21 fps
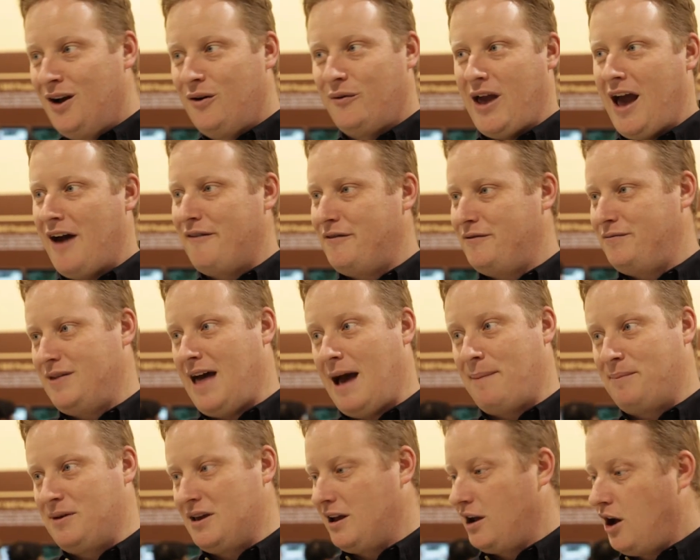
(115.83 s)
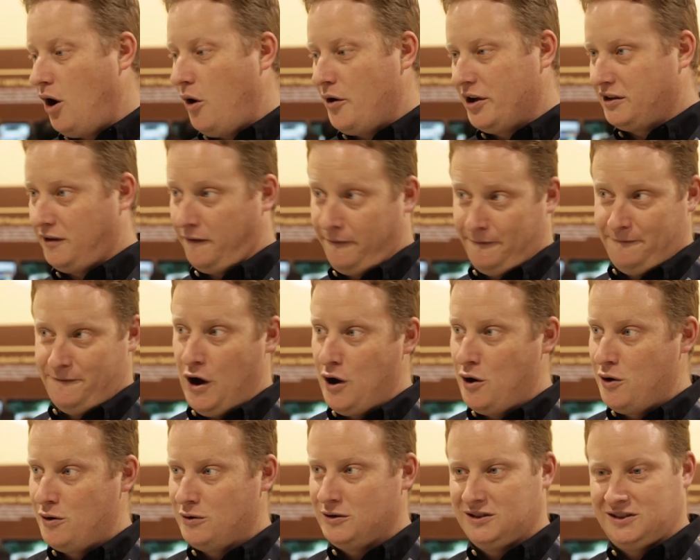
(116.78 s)
we have that being going to
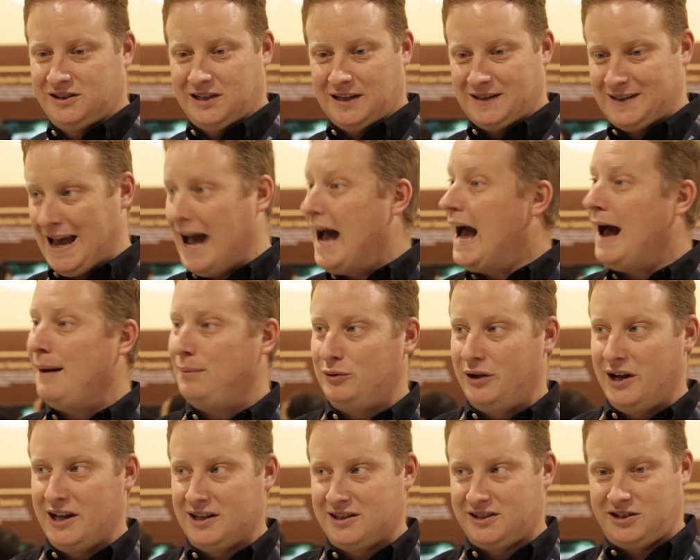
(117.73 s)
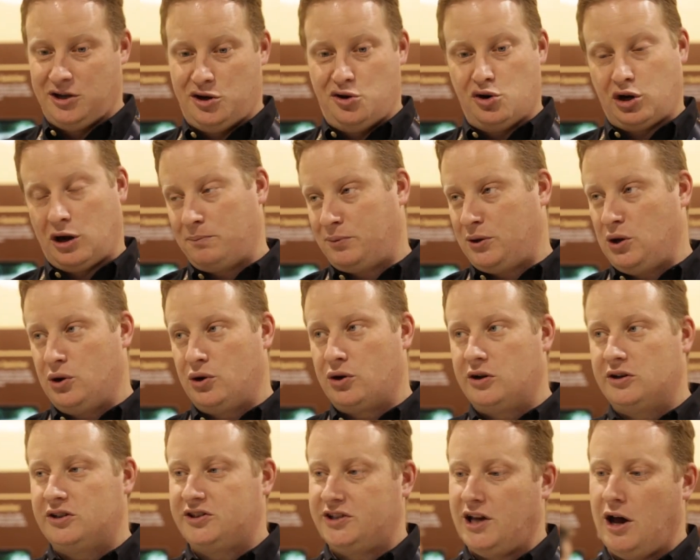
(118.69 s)
phones, to tablets, to your
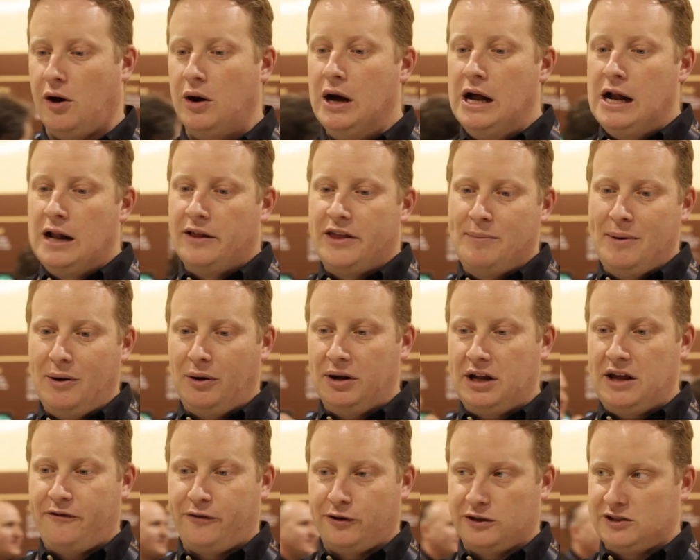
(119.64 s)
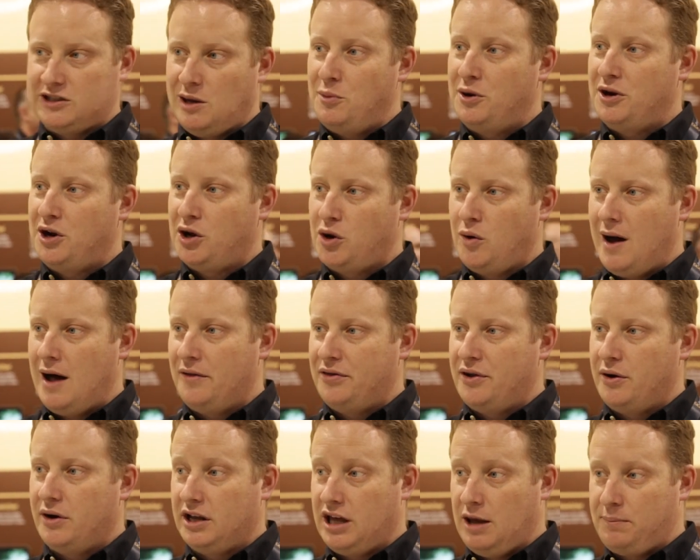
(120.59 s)
computers, so the ability for someone to go out
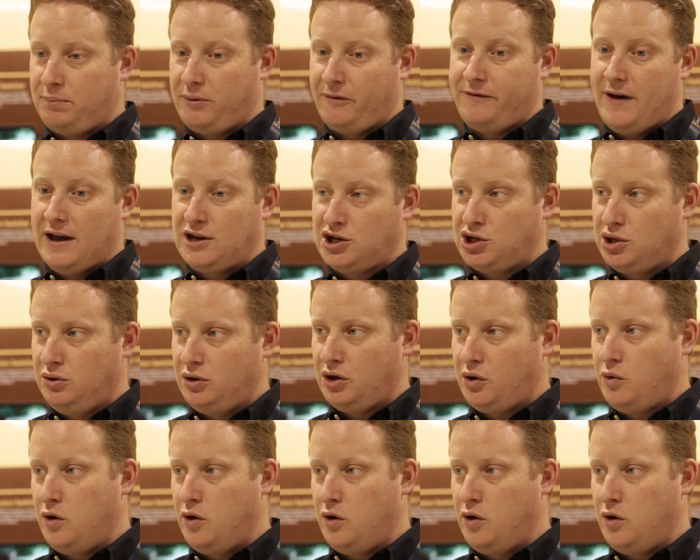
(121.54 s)
there and get professional